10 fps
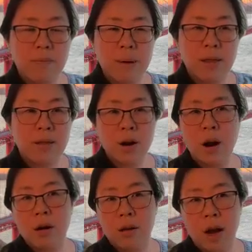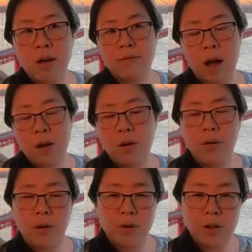But that there are a lot of
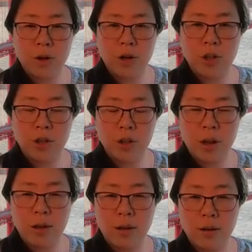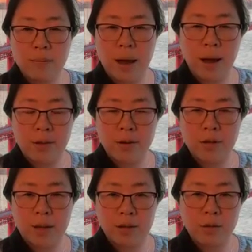ongoing research by
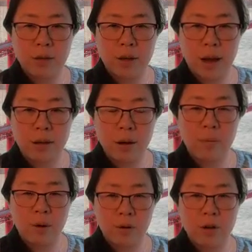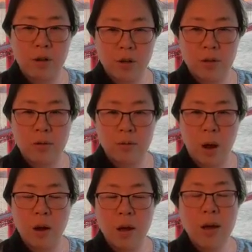others that's looking at the homeowner insurance as
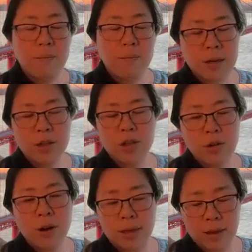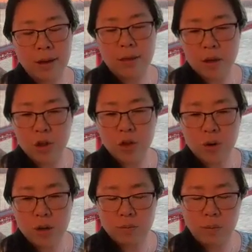well. But in general, I think the
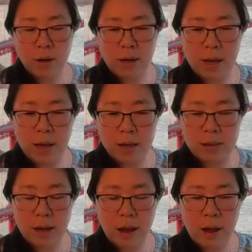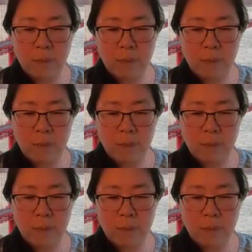insurance market is